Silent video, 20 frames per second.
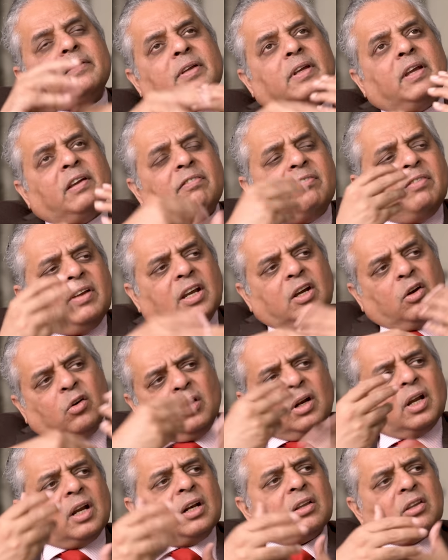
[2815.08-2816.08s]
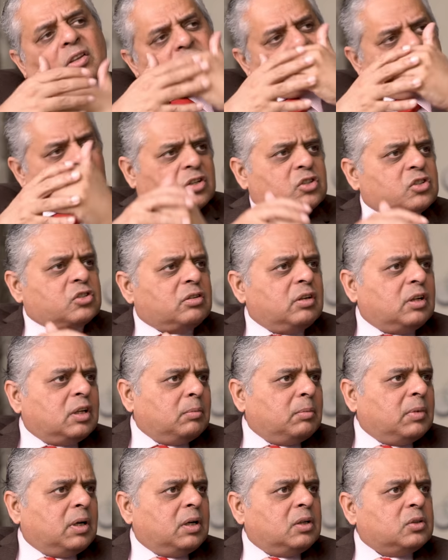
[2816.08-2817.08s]
if we cannot get the structural
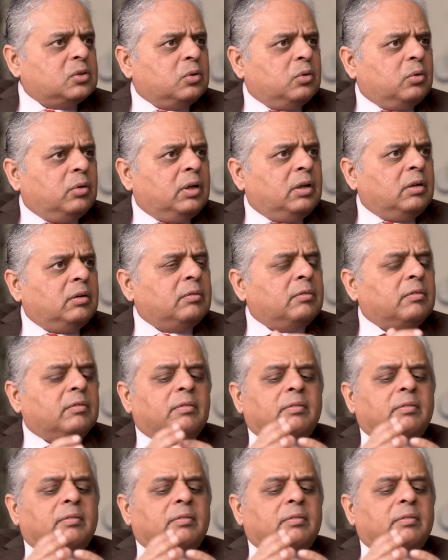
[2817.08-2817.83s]
commands going,